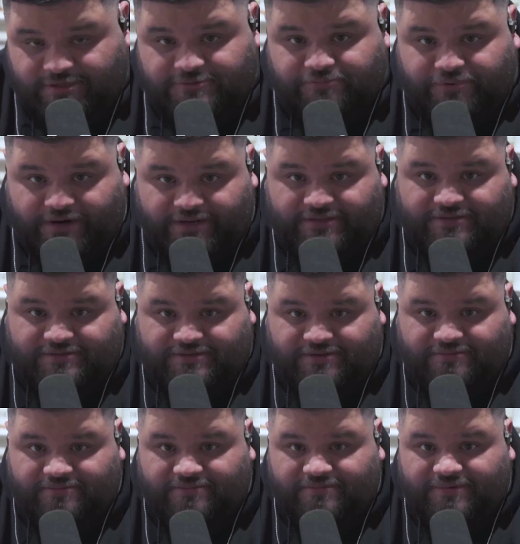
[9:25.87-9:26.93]
practice
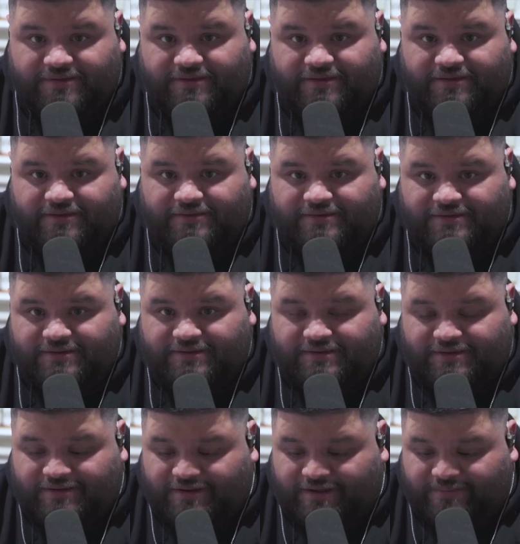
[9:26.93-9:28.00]
them.
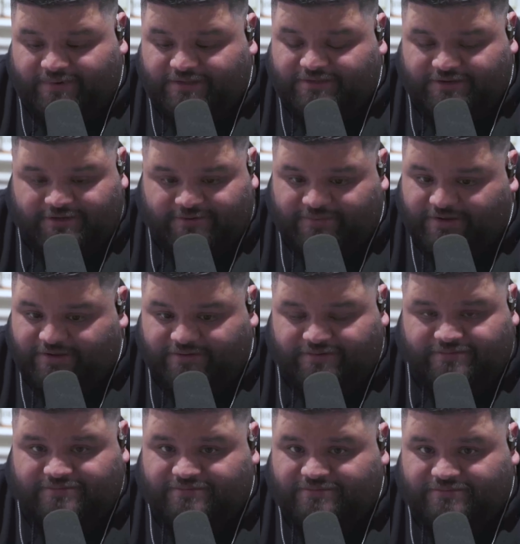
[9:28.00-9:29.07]
And I'm not talking about
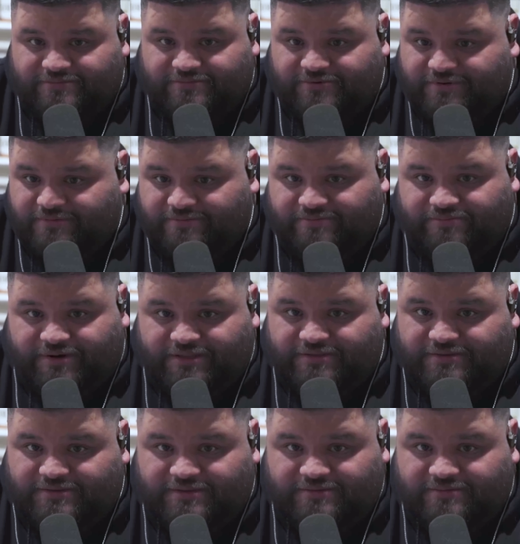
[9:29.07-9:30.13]

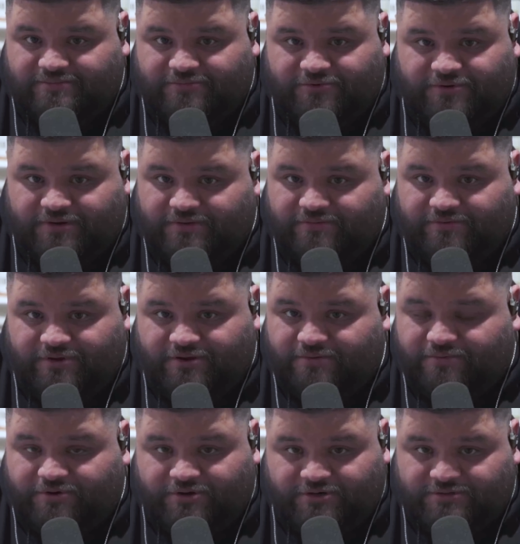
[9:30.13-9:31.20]
practicing whenever you're
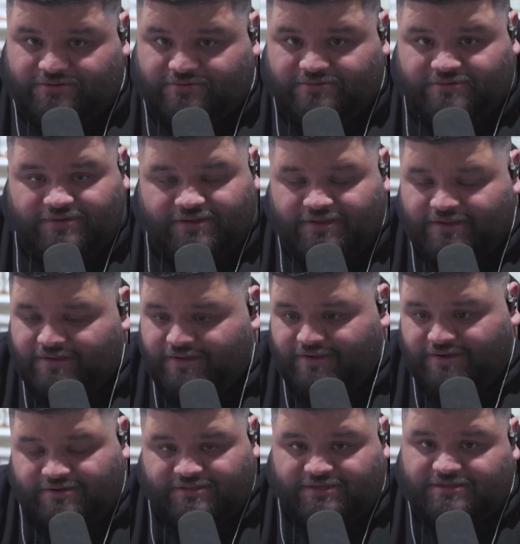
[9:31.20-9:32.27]
in rehearsal,
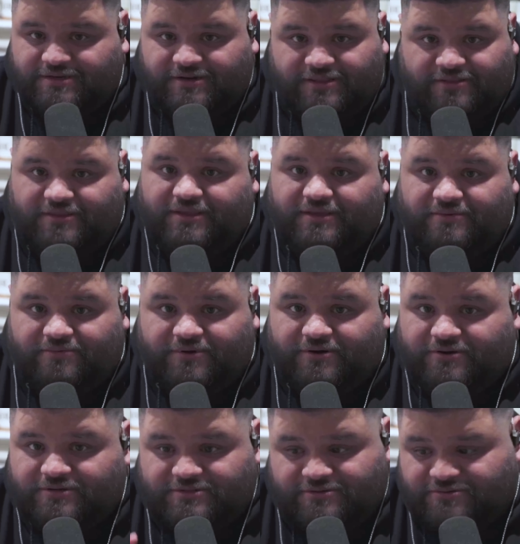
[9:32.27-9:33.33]
because that's another thing.
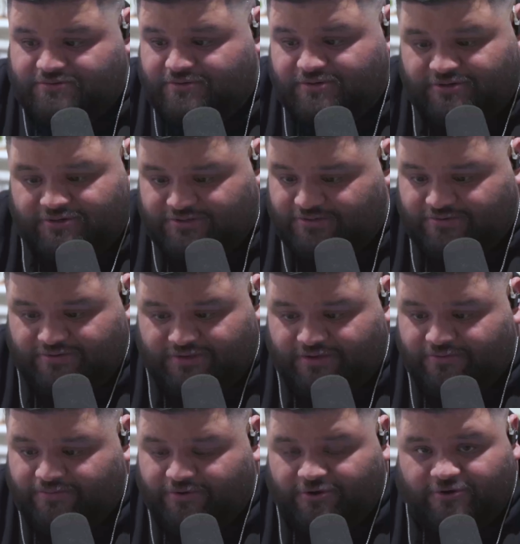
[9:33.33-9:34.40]
Rehearsal is rehearsal.
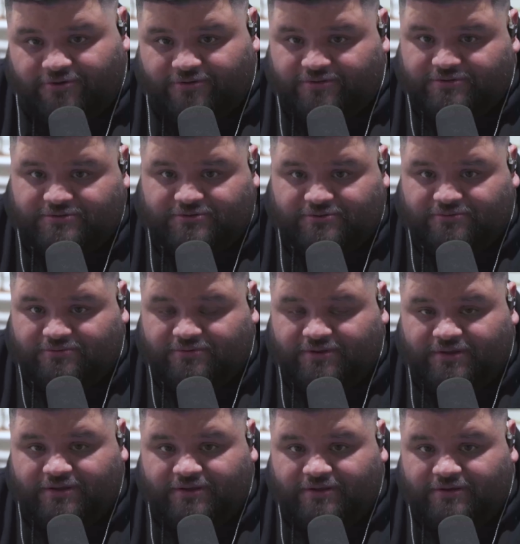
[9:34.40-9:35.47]
You go to
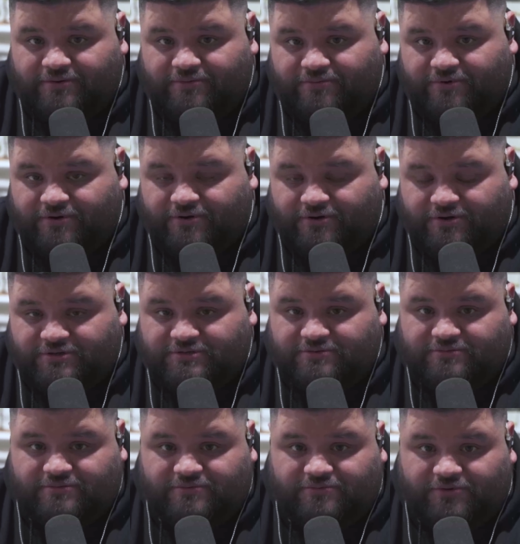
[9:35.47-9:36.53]
rehearse
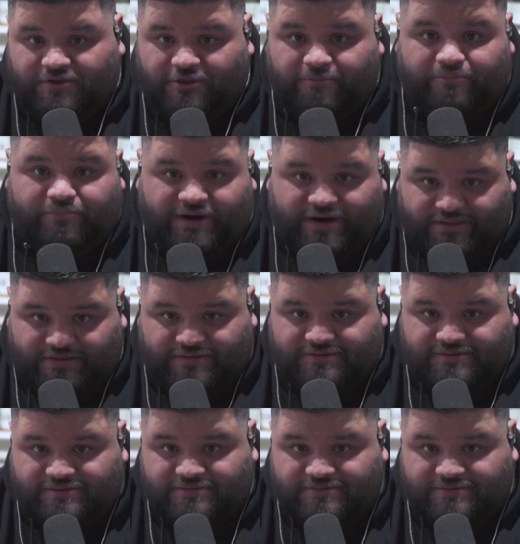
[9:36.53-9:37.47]
what you practice.